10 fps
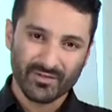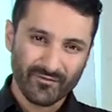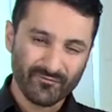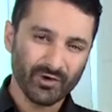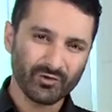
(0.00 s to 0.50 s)

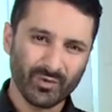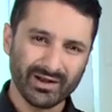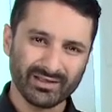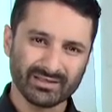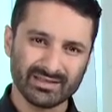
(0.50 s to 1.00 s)
The first
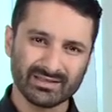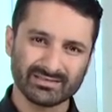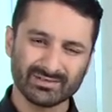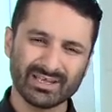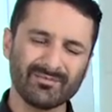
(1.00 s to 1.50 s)
one is
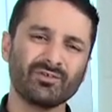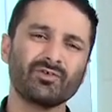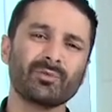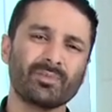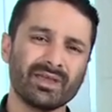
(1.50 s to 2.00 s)
to give us
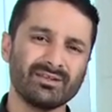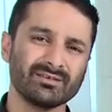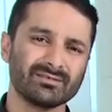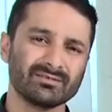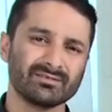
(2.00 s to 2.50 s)
your
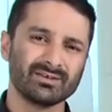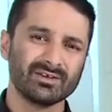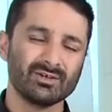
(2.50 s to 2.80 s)
opinion.